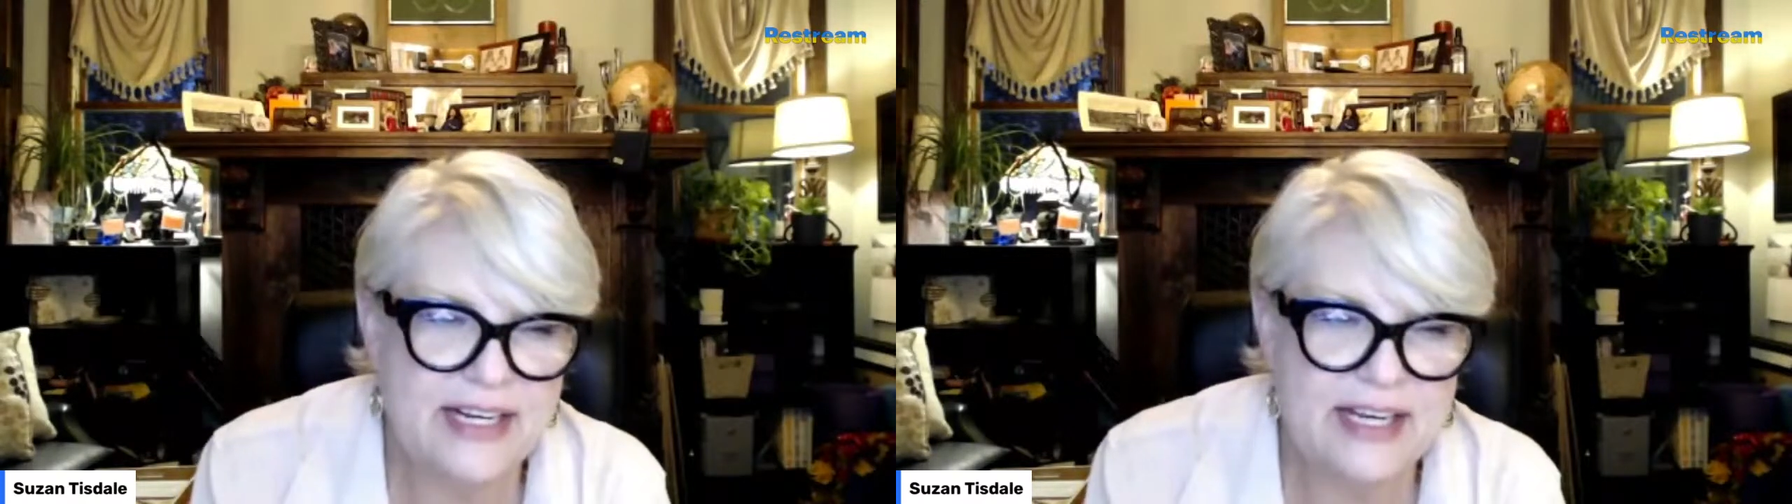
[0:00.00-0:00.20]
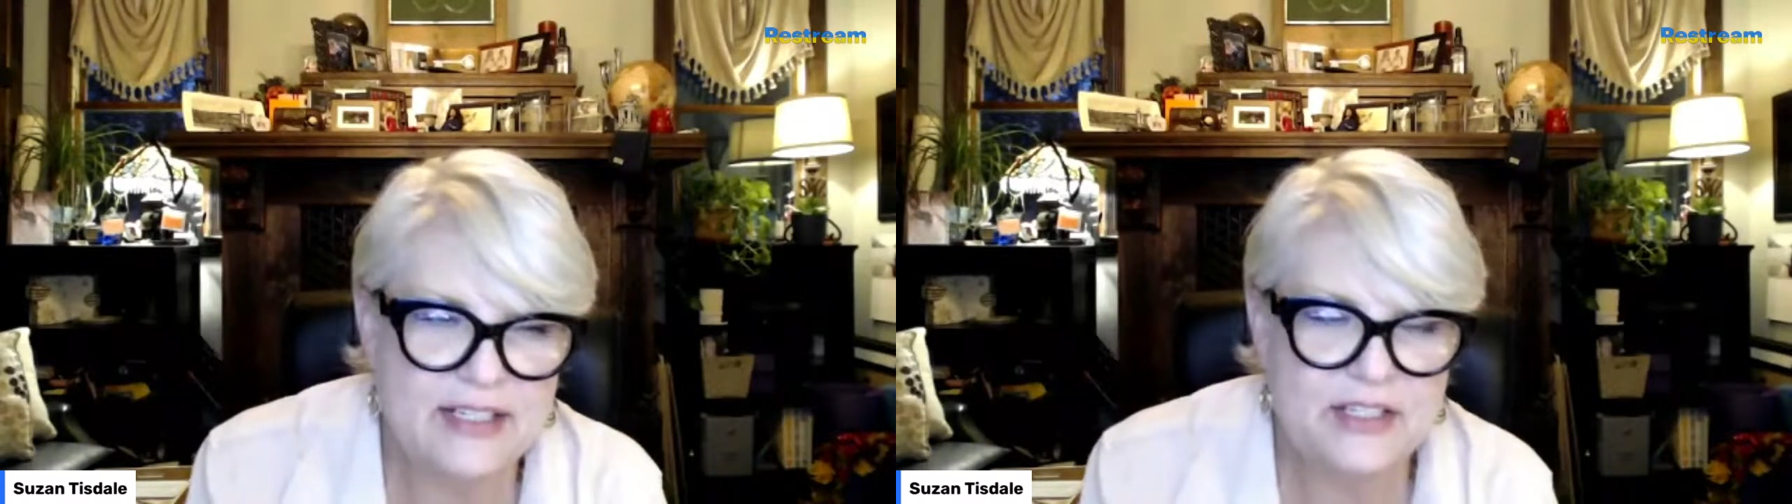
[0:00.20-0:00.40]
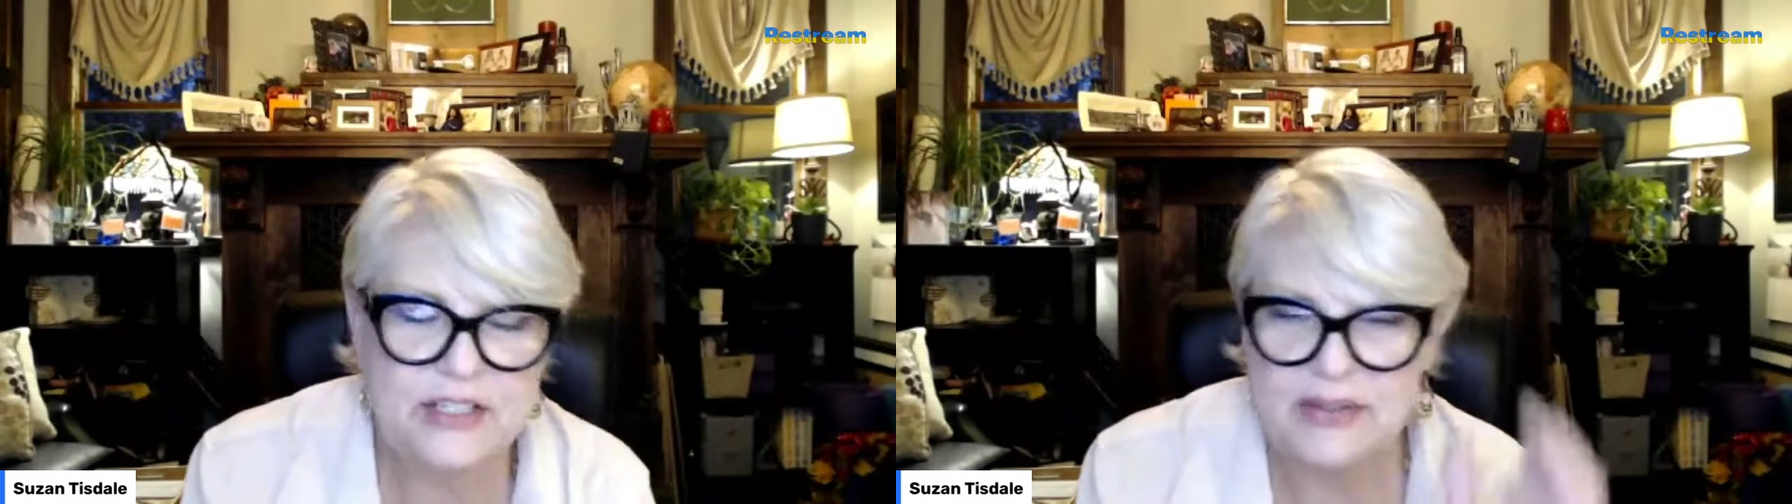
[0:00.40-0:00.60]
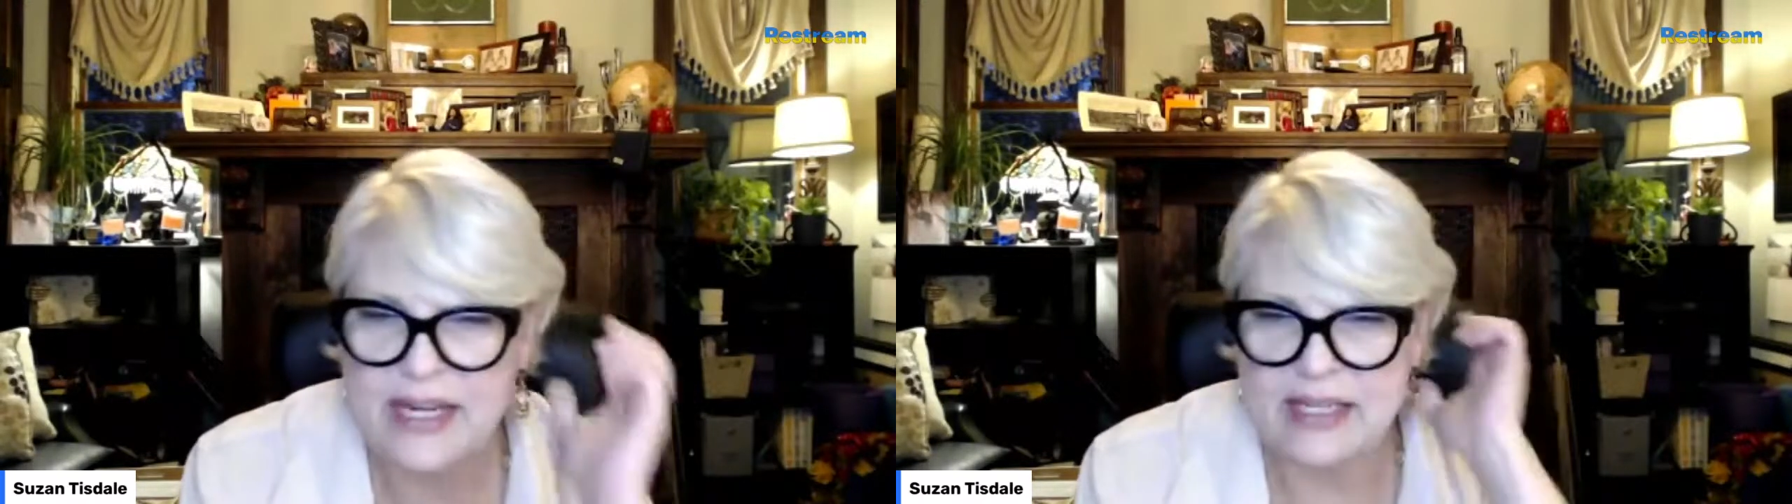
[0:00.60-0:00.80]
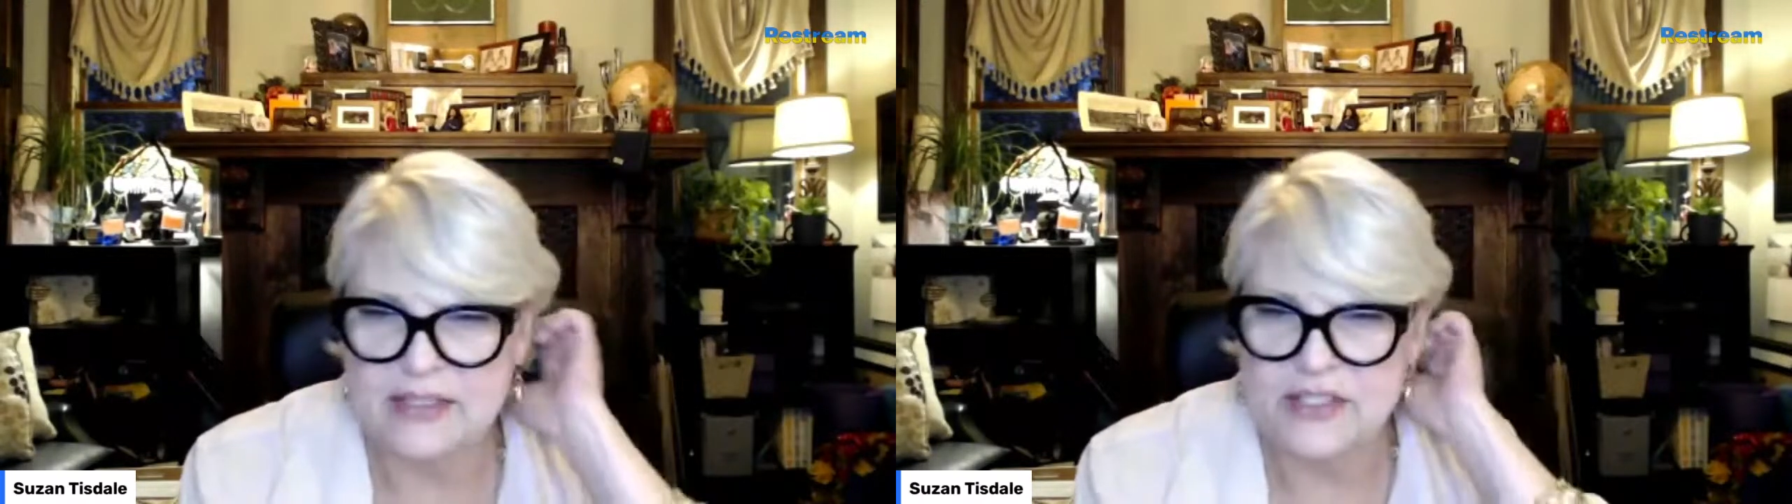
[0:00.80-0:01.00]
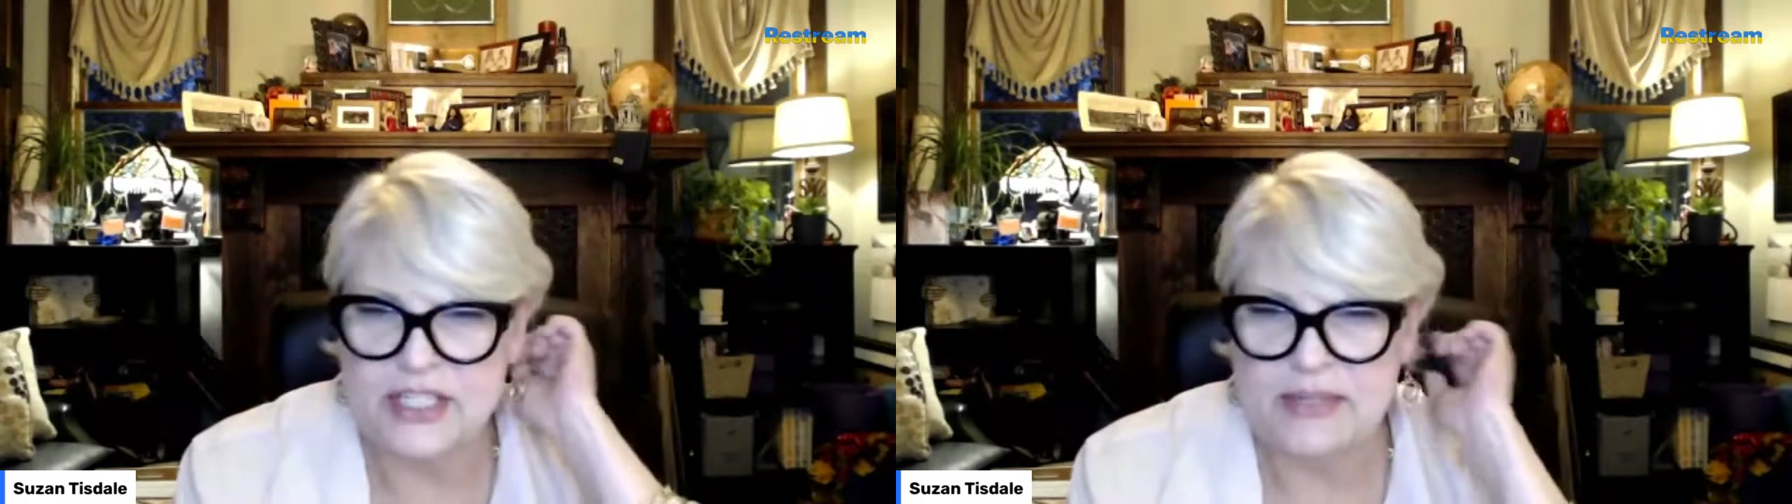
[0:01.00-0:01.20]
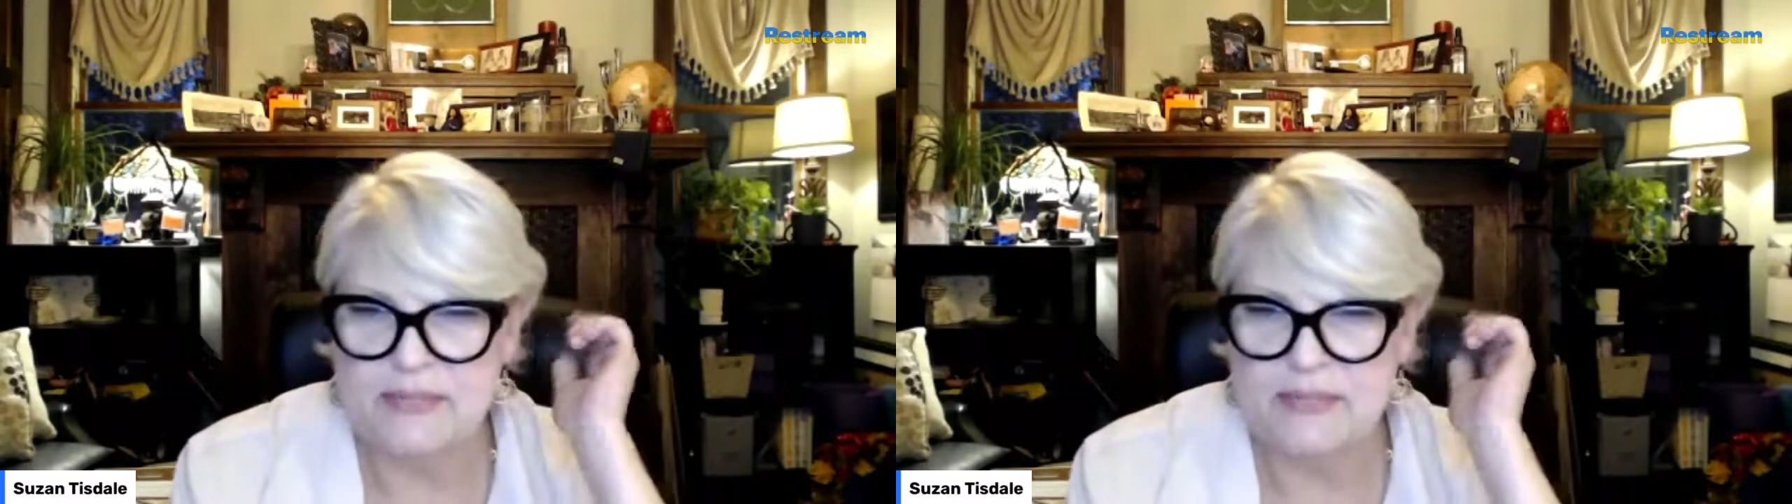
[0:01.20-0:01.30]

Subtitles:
had a tuna allergy,